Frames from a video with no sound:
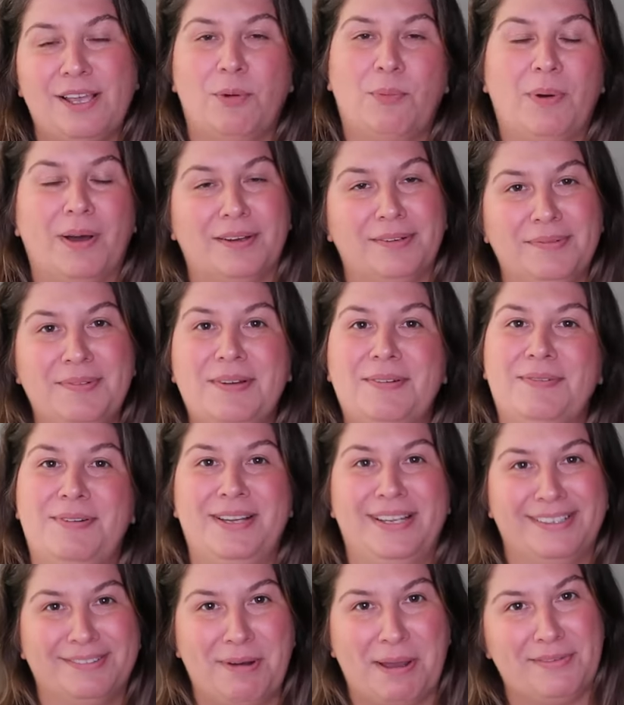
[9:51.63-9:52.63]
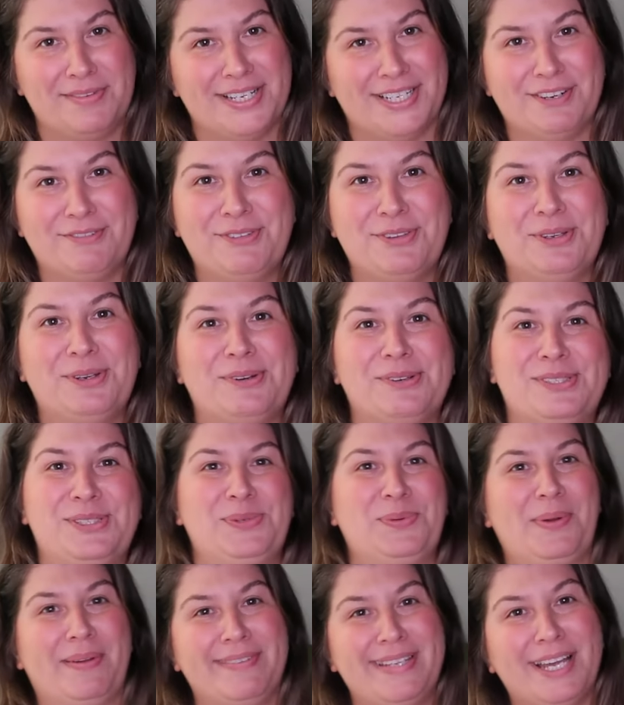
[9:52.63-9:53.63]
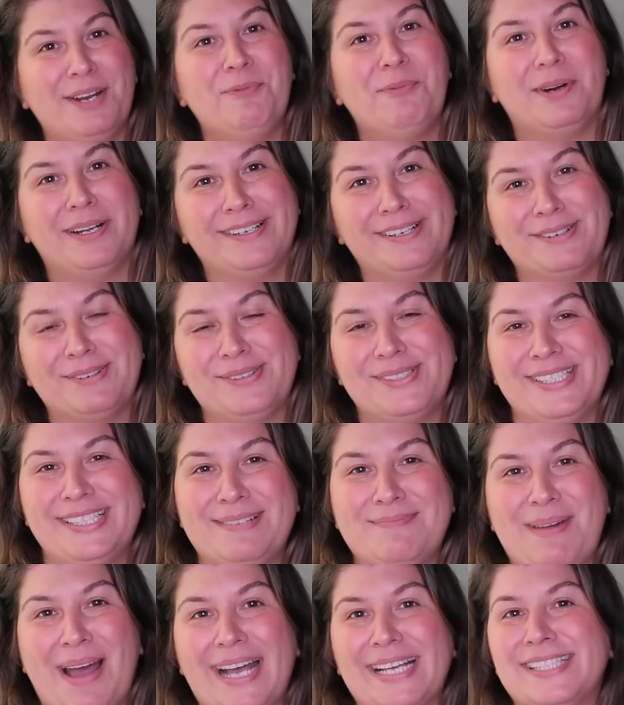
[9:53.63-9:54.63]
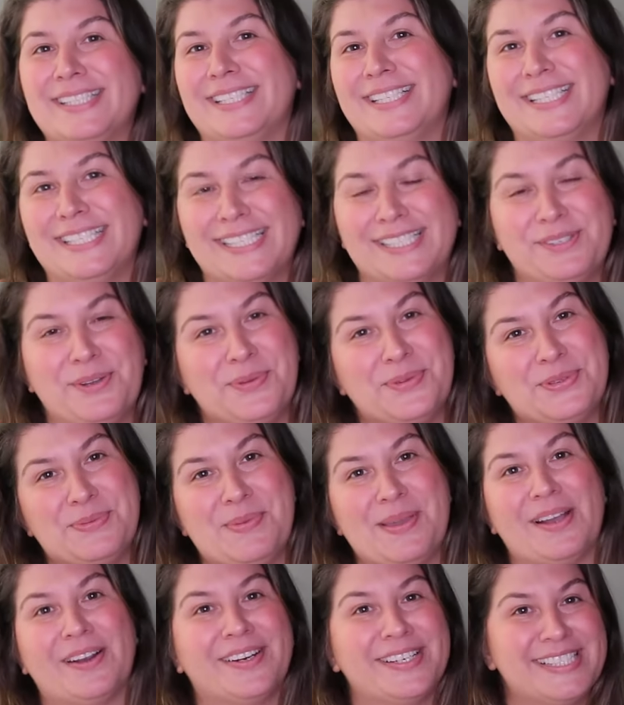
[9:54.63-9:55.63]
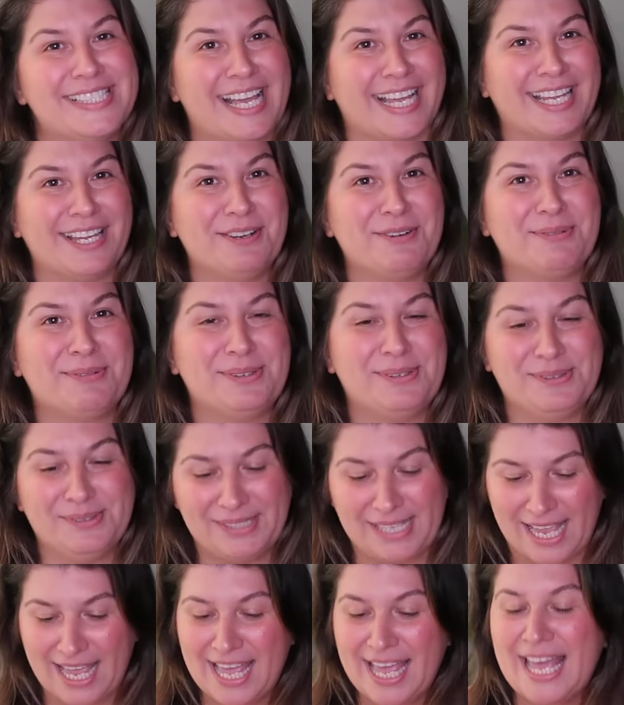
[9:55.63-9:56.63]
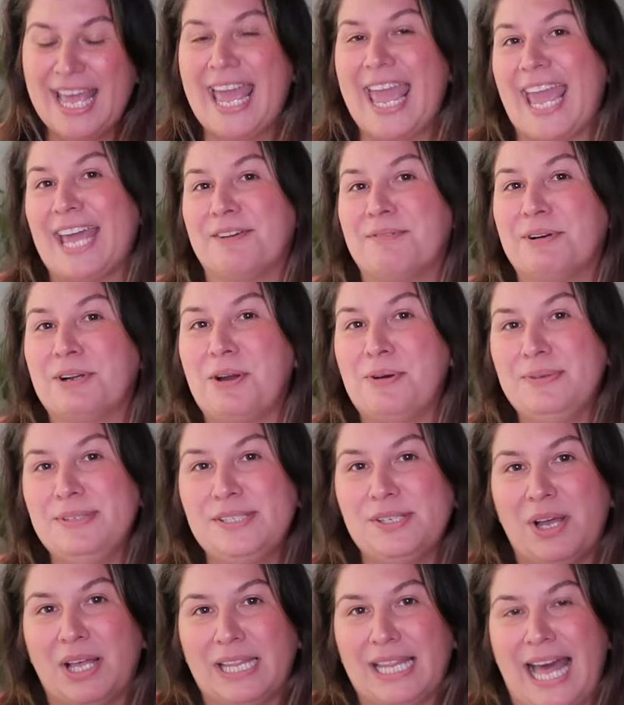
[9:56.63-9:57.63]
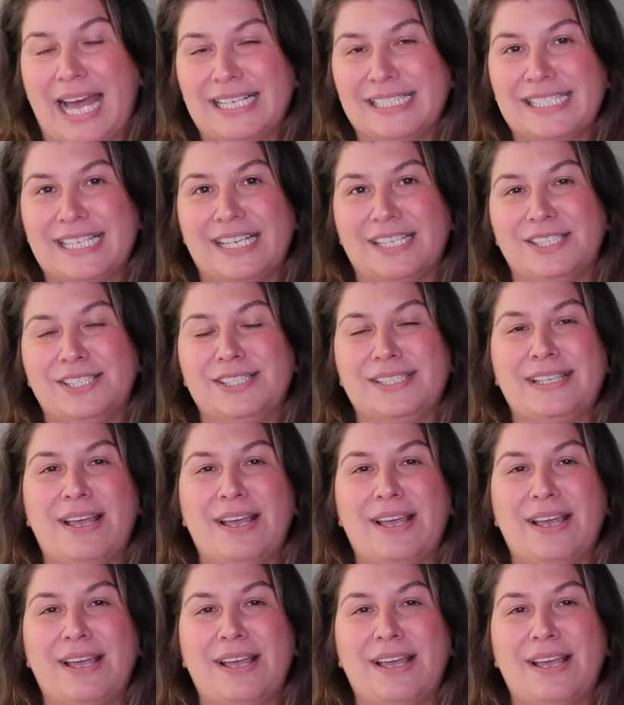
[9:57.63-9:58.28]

Well, we've done a few cruises. We've done one cruise in the past, and this is going to be our second cruise, and we're going to Alaska.